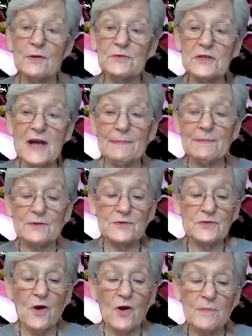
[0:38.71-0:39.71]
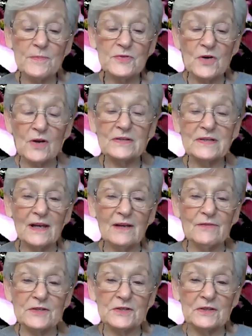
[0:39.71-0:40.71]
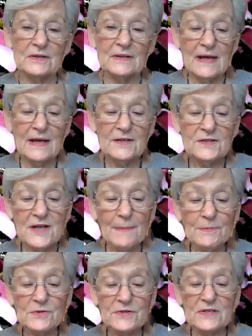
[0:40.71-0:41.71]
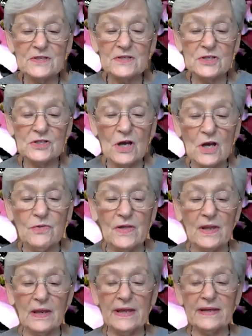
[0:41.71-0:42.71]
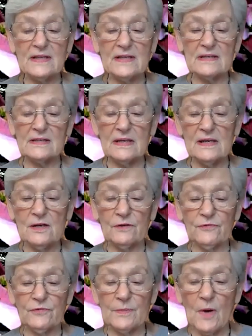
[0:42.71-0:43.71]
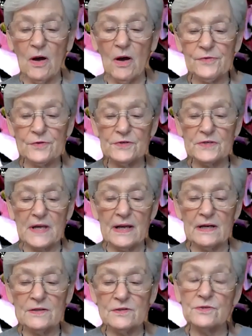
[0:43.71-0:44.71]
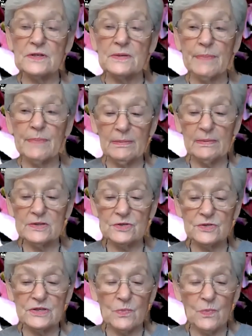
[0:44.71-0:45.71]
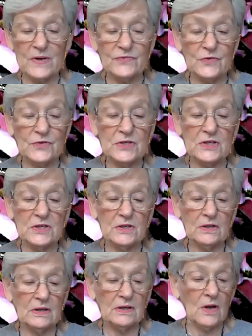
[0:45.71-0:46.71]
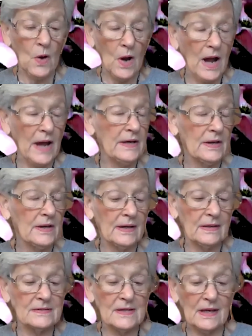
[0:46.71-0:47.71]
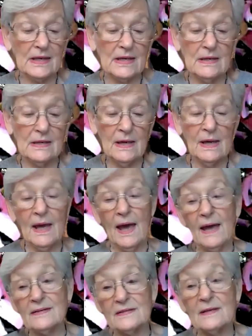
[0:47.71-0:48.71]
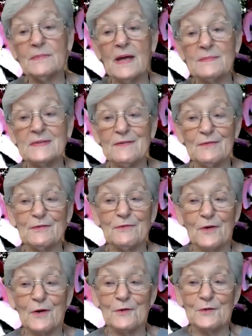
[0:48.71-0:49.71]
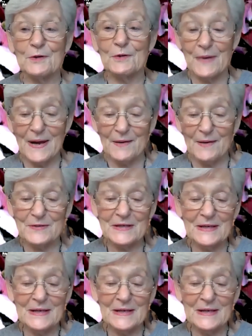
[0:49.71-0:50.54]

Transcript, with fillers: chapters of Armstrong Television. Chapters is a show that lets us hear from authors, editors, and publishers in West Virginia, Ohio, and Kentucky, and sometimes even farther around.